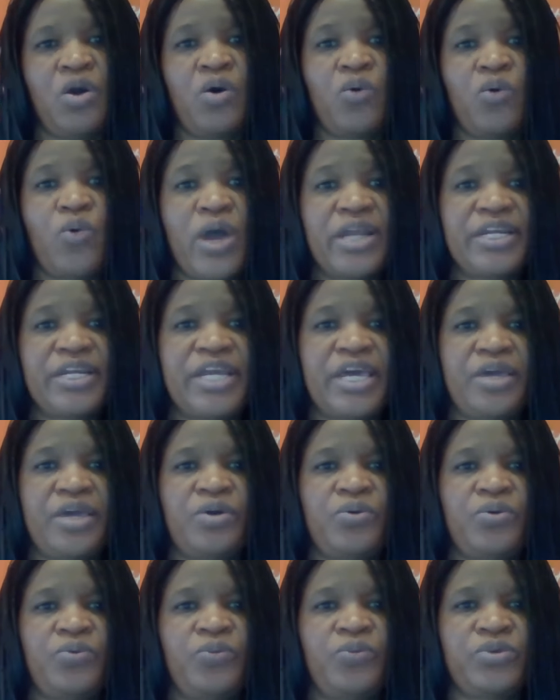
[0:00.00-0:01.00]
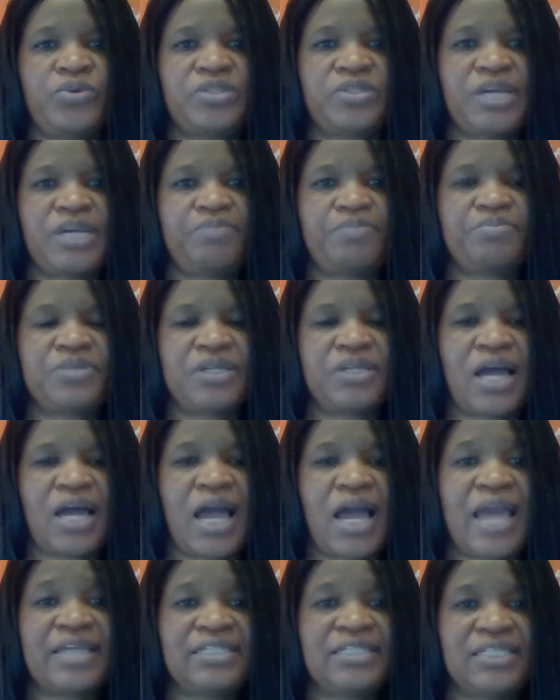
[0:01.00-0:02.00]
One day, chapter
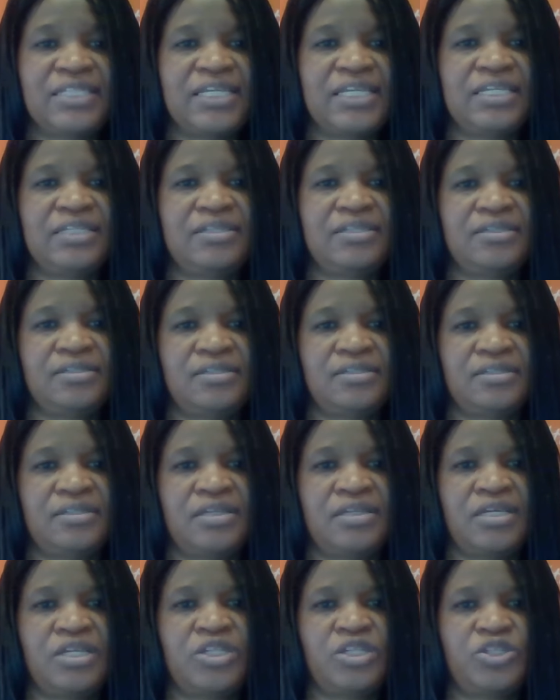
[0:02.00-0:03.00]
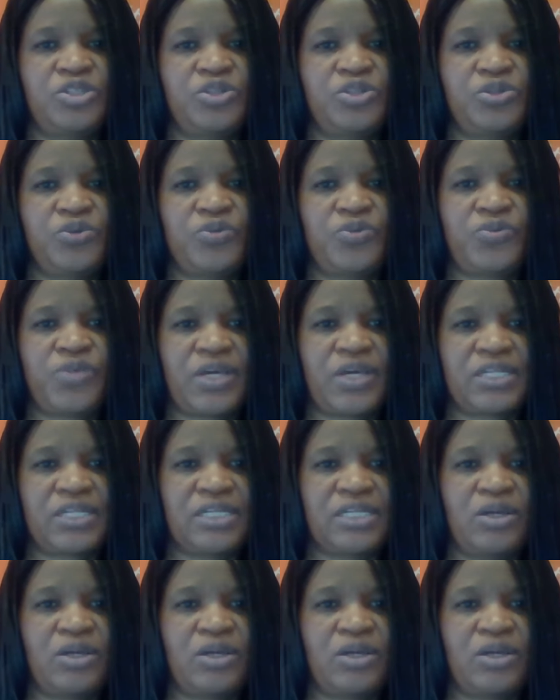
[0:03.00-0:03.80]
18 to 30.